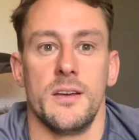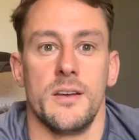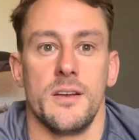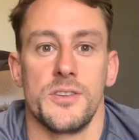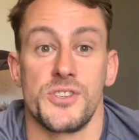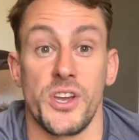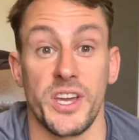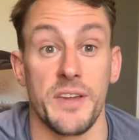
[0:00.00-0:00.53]

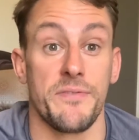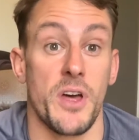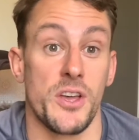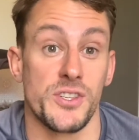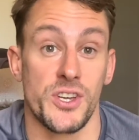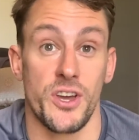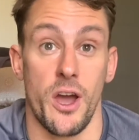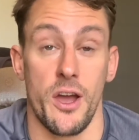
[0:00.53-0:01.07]
So give those a
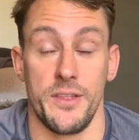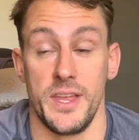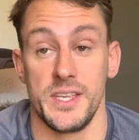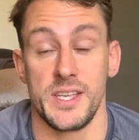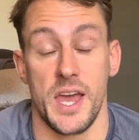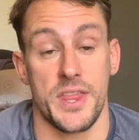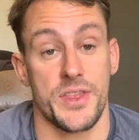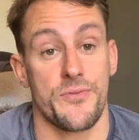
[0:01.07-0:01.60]
go. There's
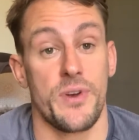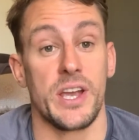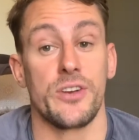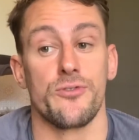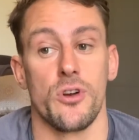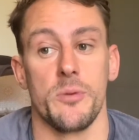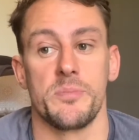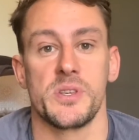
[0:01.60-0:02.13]
our 3
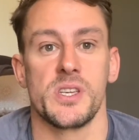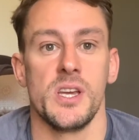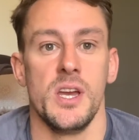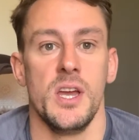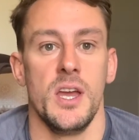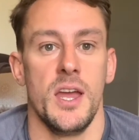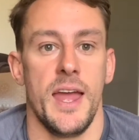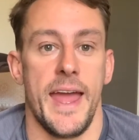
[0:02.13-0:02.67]
groups.
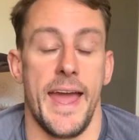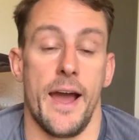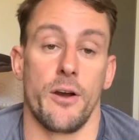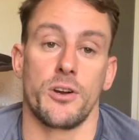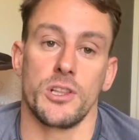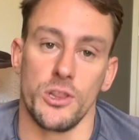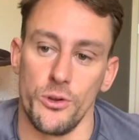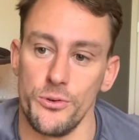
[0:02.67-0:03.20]
Our
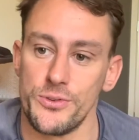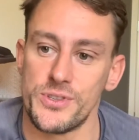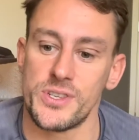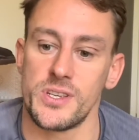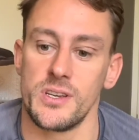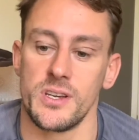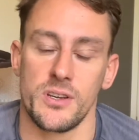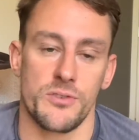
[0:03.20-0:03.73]
glutes,
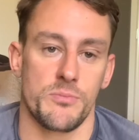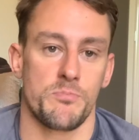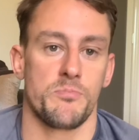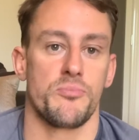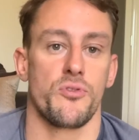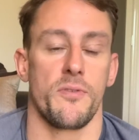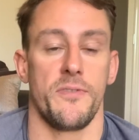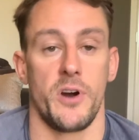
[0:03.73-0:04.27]

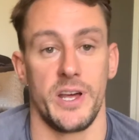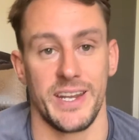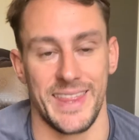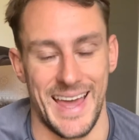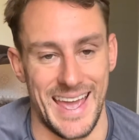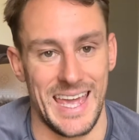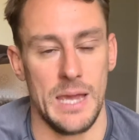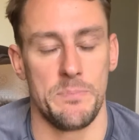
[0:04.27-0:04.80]
providing that
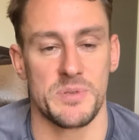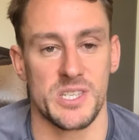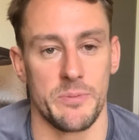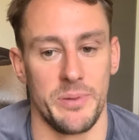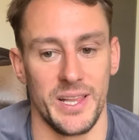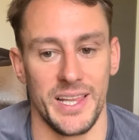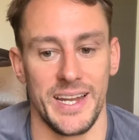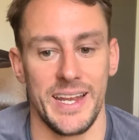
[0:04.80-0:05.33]
hip
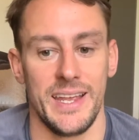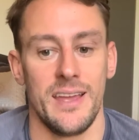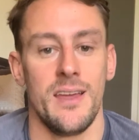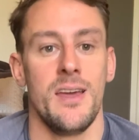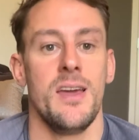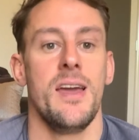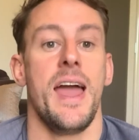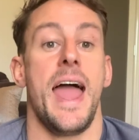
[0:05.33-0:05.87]
stability.
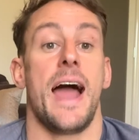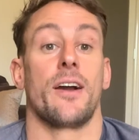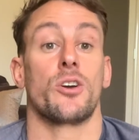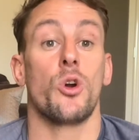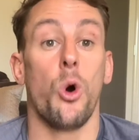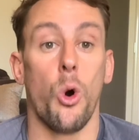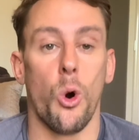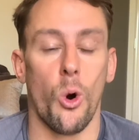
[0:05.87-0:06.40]
Our
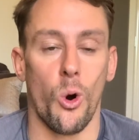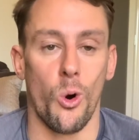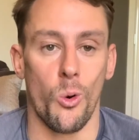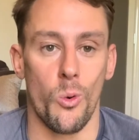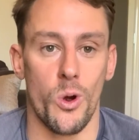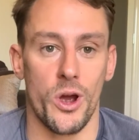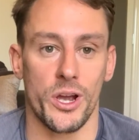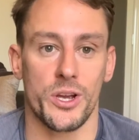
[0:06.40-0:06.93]
core
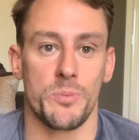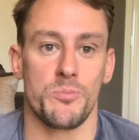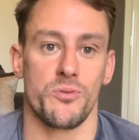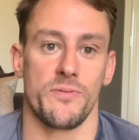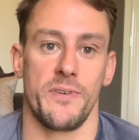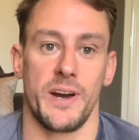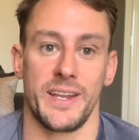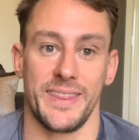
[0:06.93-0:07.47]
work,
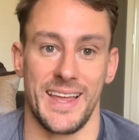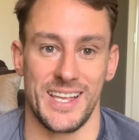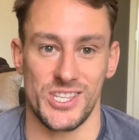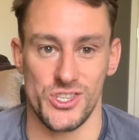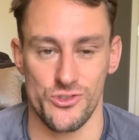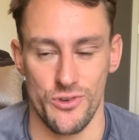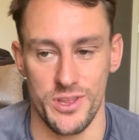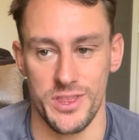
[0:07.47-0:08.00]
providing that
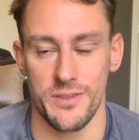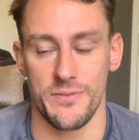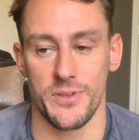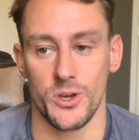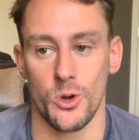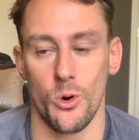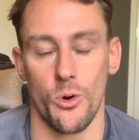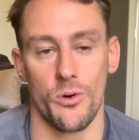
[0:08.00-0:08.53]
strength of the
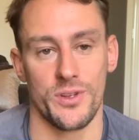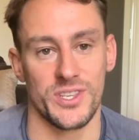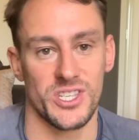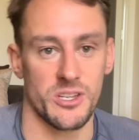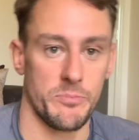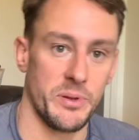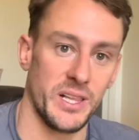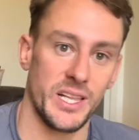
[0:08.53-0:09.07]
core and
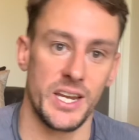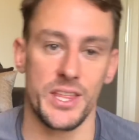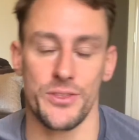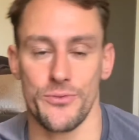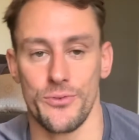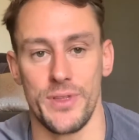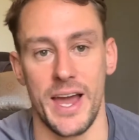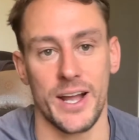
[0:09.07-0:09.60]
stability
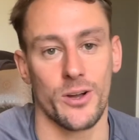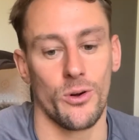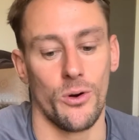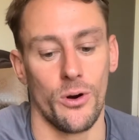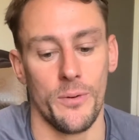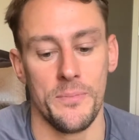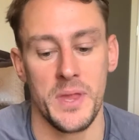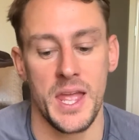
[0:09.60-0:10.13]
through that
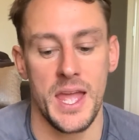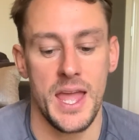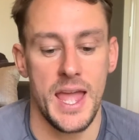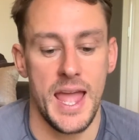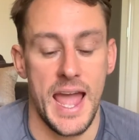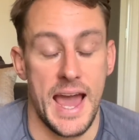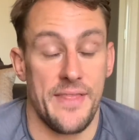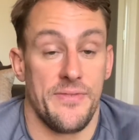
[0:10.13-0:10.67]
core.
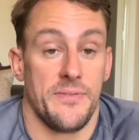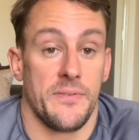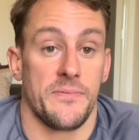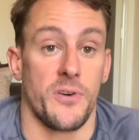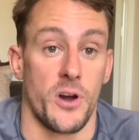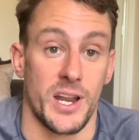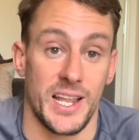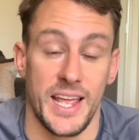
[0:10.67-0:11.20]
And
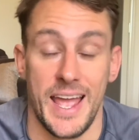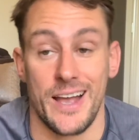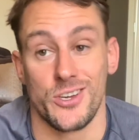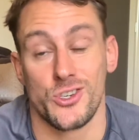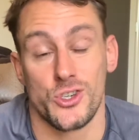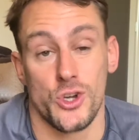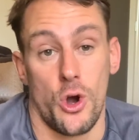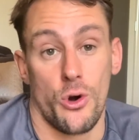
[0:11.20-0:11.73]
finally, our
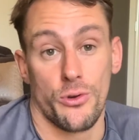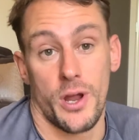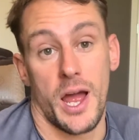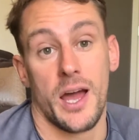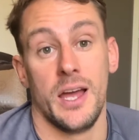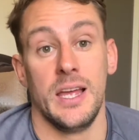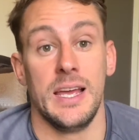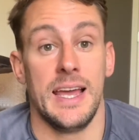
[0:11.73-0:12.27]
shoulder
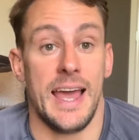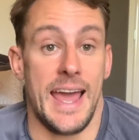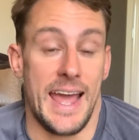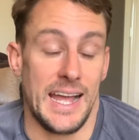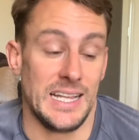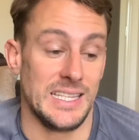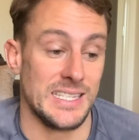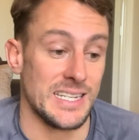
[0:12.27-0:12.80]

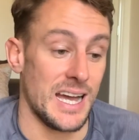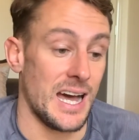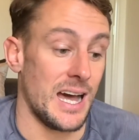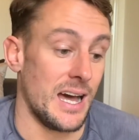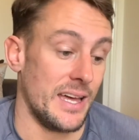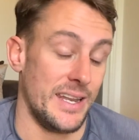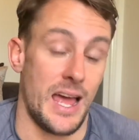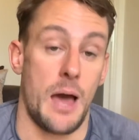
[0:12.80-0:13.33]
and
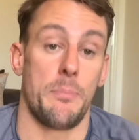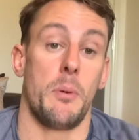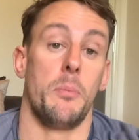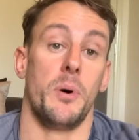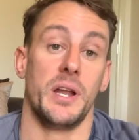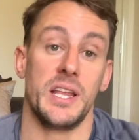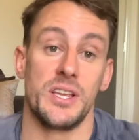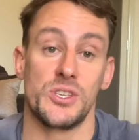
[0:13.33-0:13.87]
upper
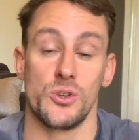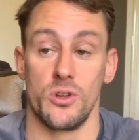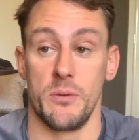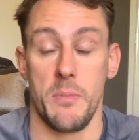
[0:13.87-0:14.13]
body sort of